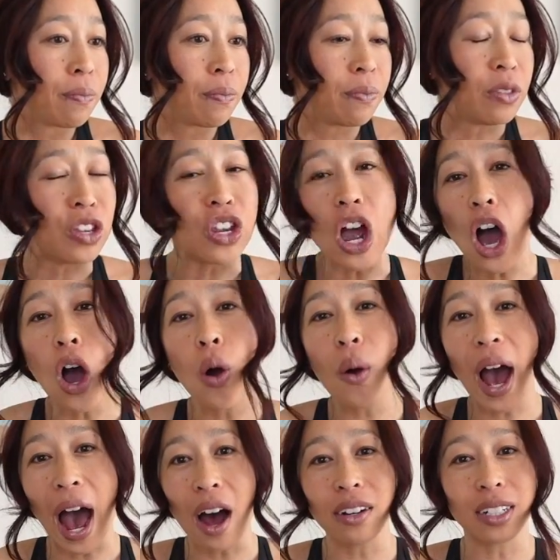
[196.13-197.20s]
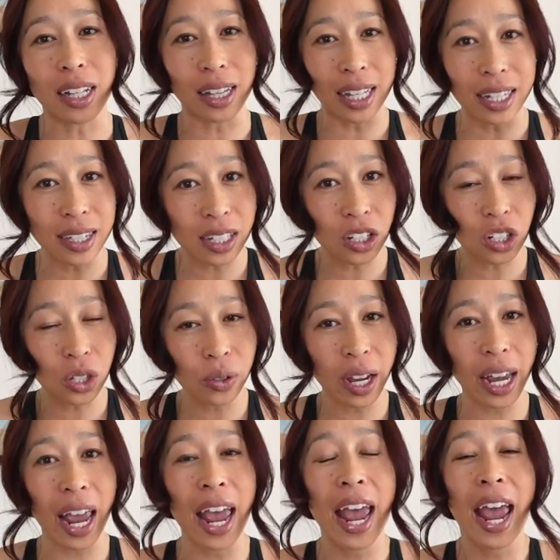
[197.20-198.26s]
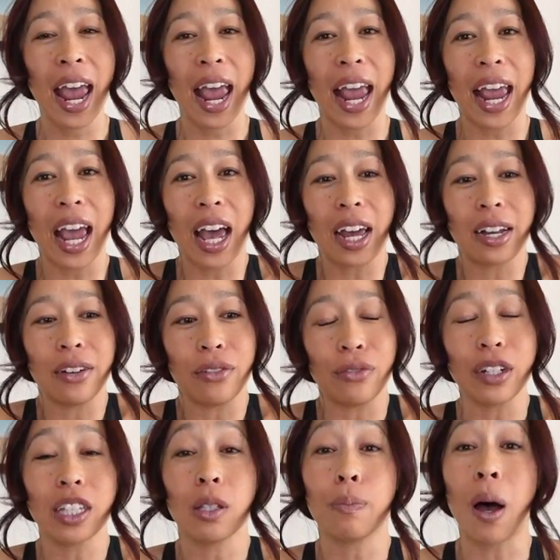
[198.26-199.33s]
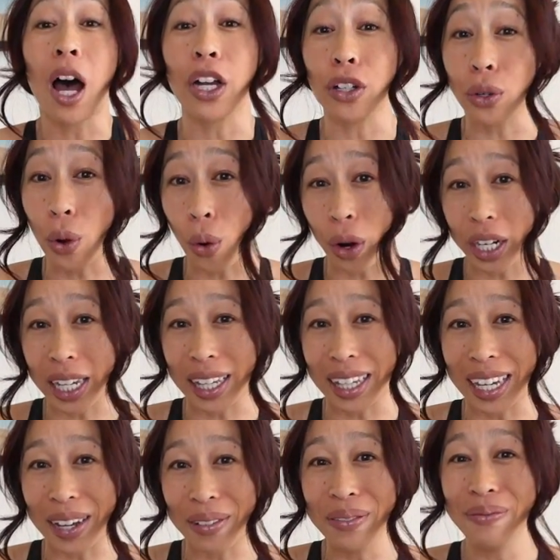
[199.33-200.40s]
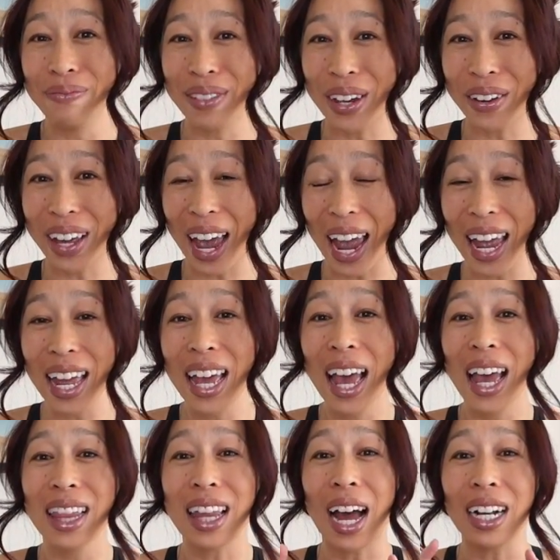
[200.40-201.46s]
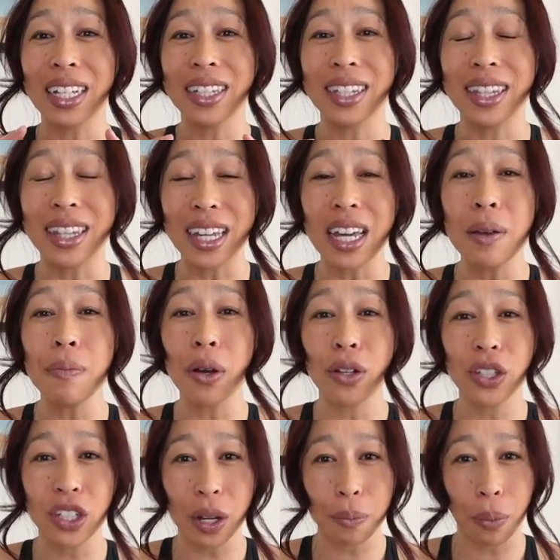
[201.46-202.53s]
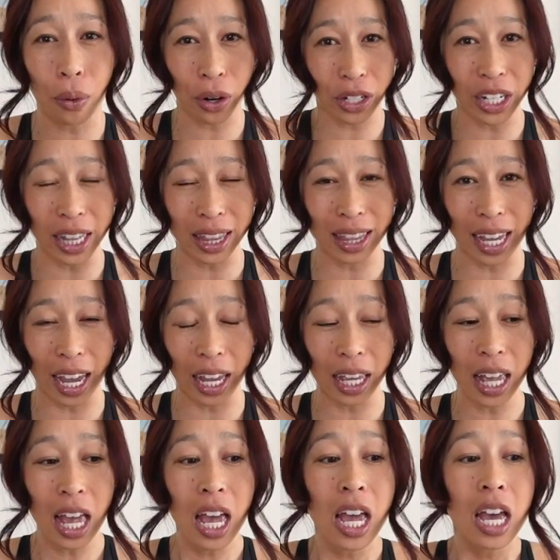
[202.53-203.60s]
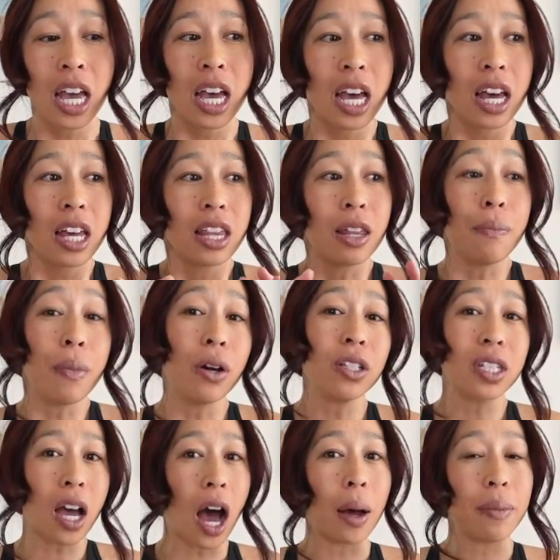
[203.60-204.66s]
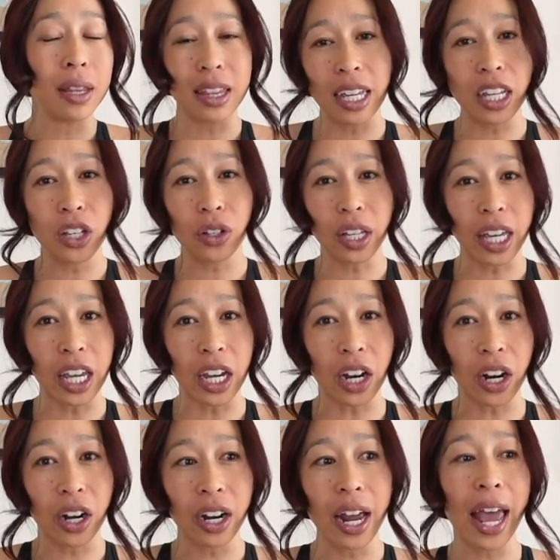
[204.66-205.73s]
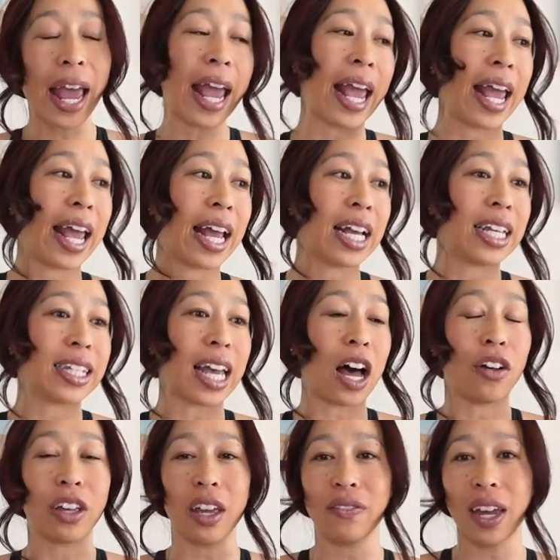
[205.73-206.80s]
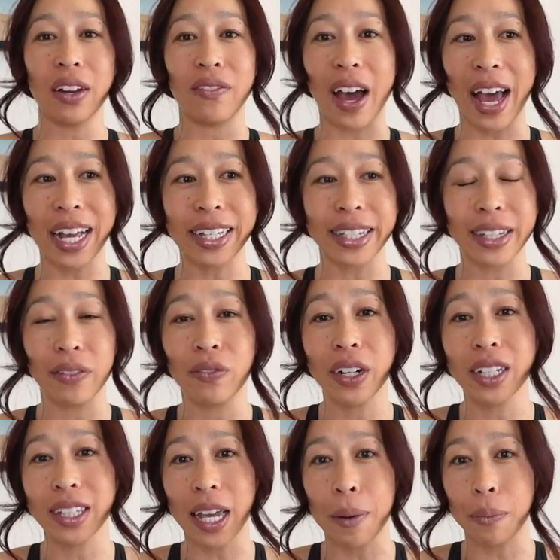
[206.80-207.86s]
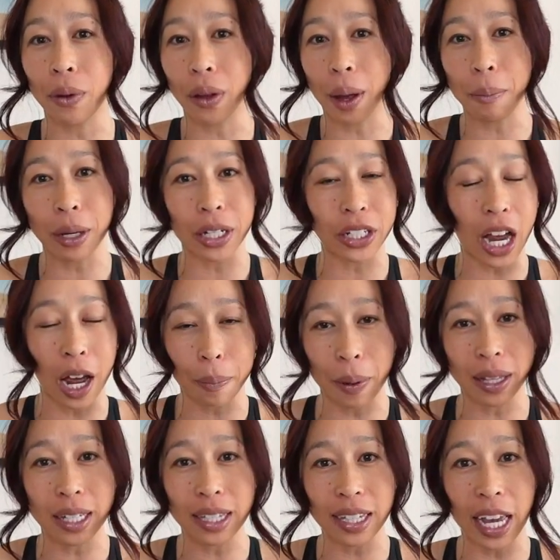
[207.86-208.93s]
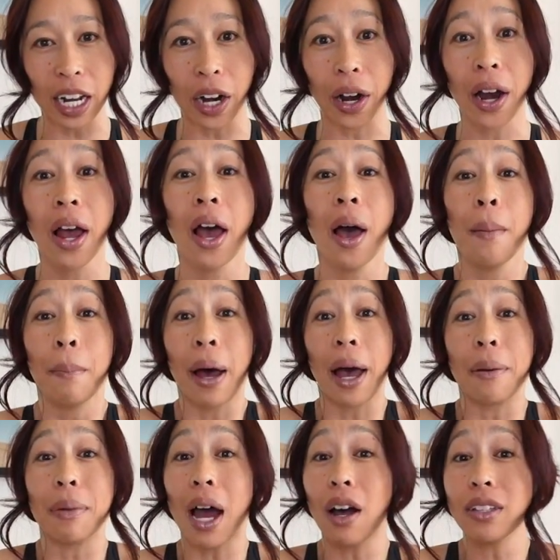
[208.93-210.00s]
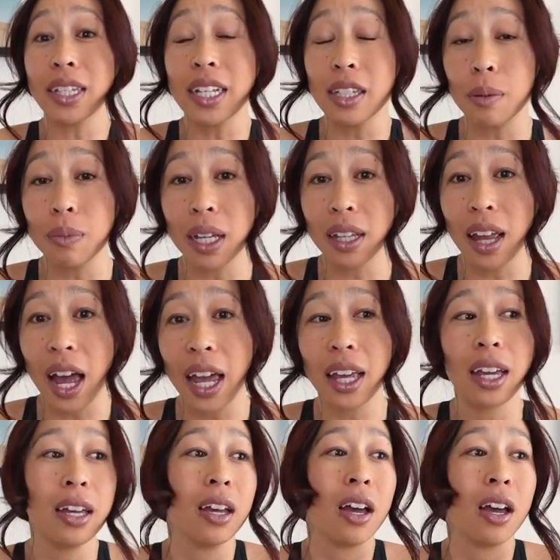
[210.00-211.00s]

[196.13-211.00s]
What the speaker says: know how to listen to it and respond accordingly? Okay? That is the most important thing. The most common thing you'll hear is I'll give advice. For example, I'm going to talk about this later, but I'll say something like,